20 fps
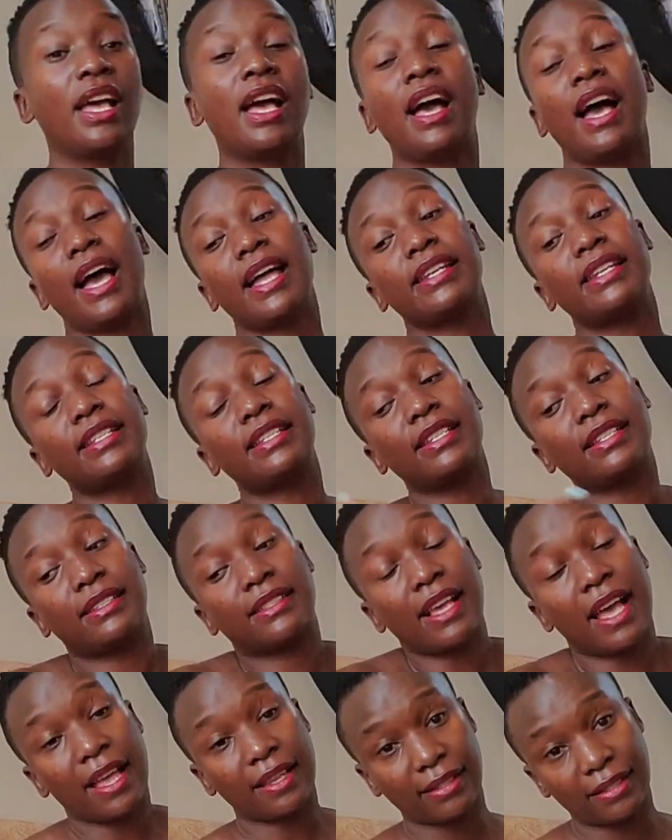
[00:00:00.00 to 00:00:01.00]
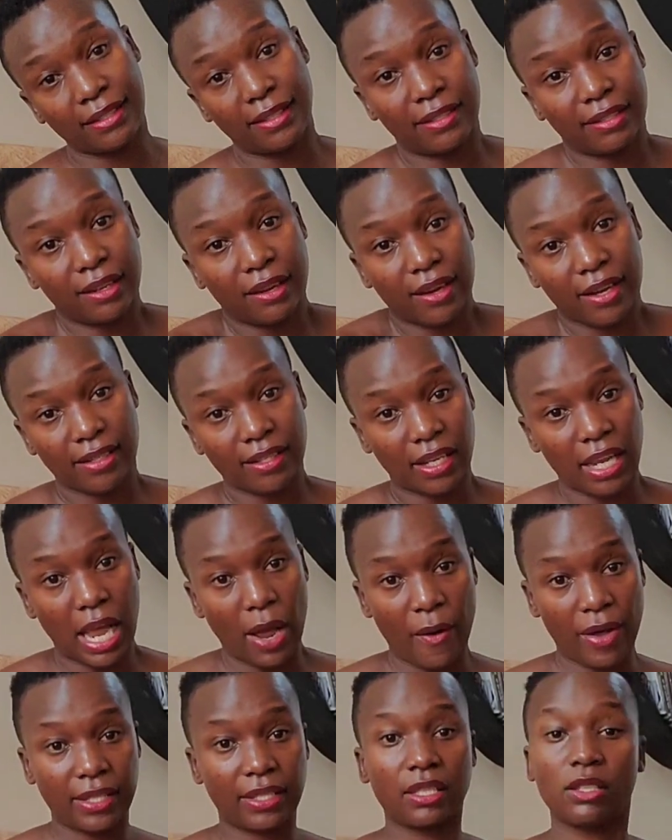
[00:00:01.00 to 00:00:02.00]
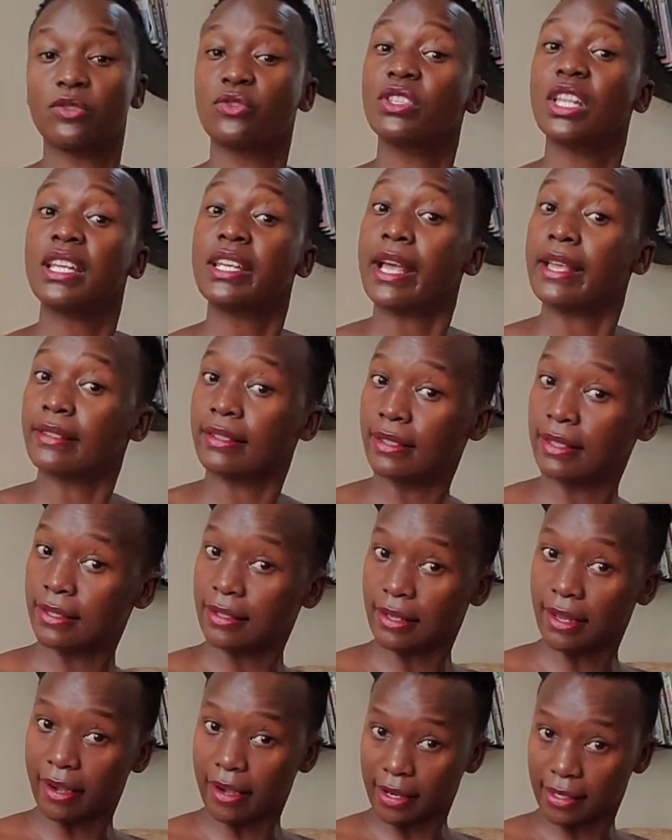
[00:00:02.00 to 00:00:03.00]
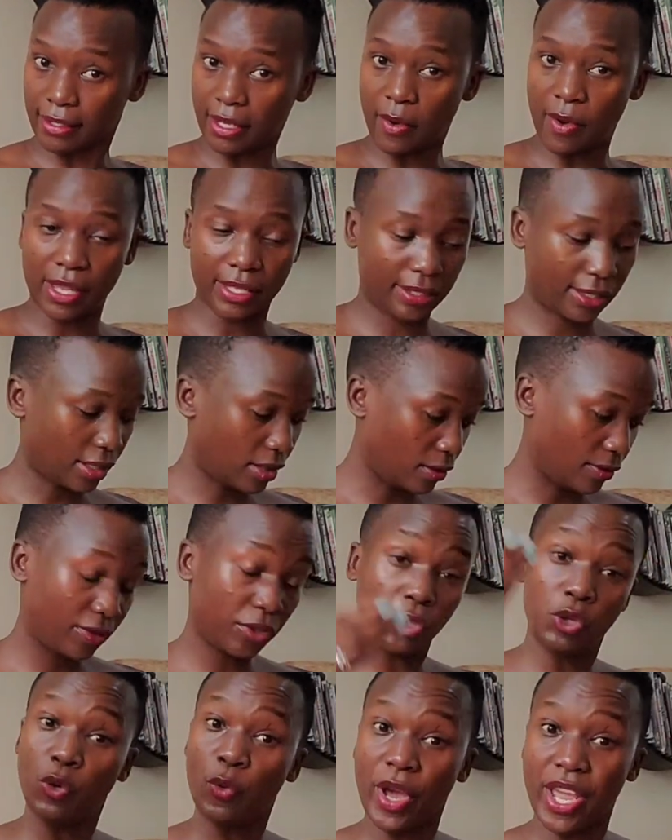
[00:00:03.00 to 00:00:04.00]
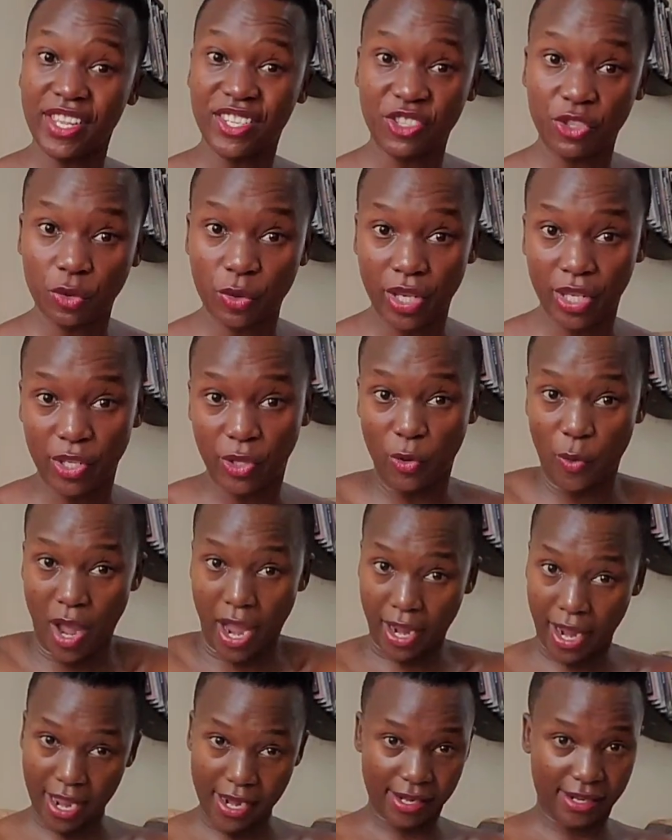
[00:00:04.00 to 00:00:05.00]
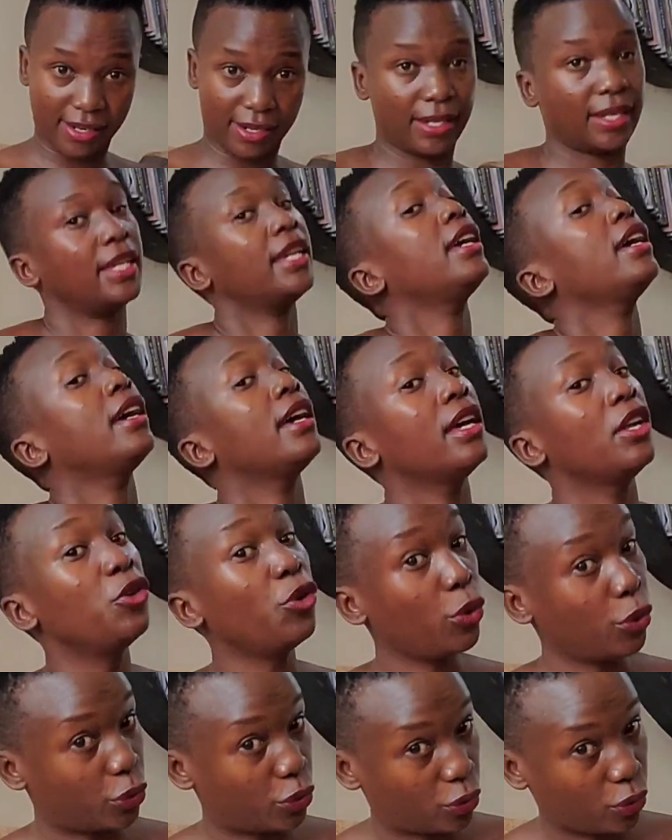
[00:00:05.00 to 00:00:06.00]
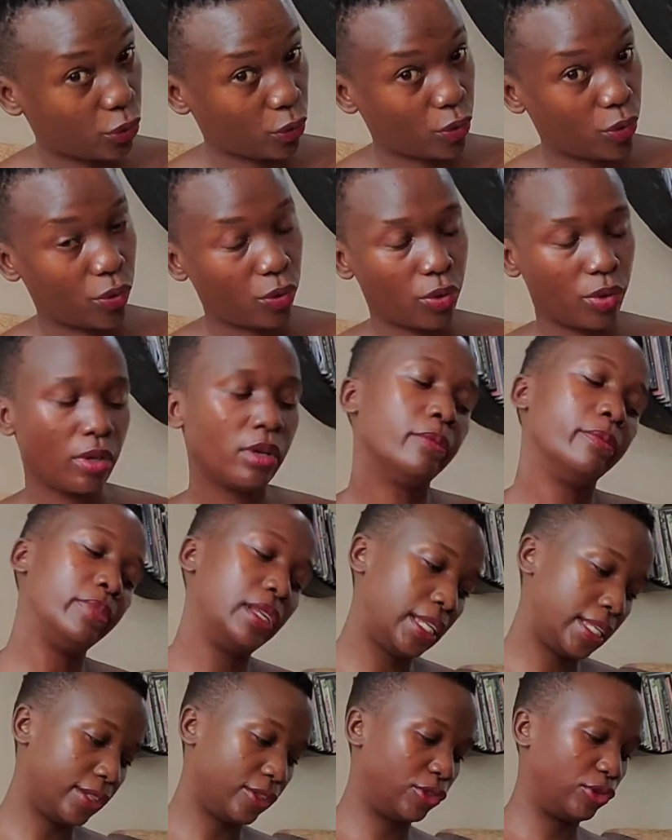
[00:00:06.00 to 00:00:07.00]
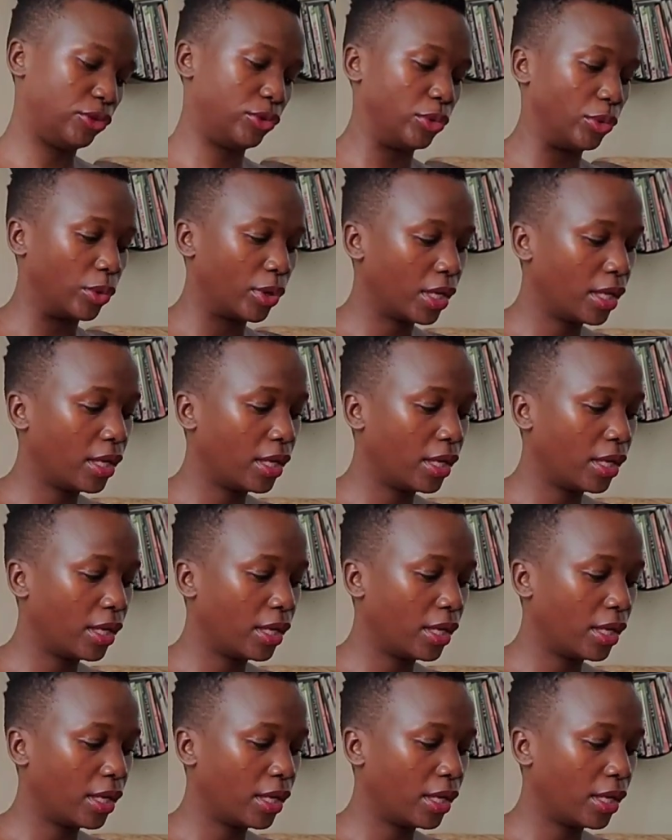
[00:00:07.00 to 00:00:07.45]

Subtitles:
And it is us disgracing ourselves. Let us disgrace ourselves. You enjoy your country. Not so. Please do.